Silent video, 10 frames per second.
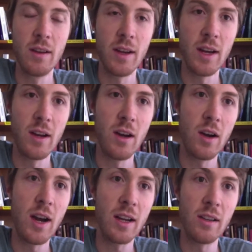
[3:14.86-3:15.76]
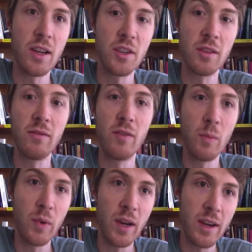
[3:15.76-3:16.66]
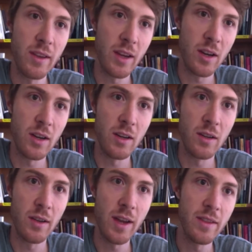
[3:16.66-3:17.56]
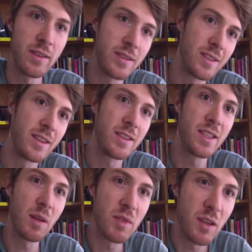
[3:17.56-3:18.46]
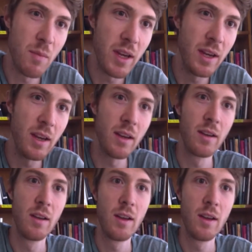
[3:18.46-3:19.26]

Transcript: our ecological footprint, and this seems to be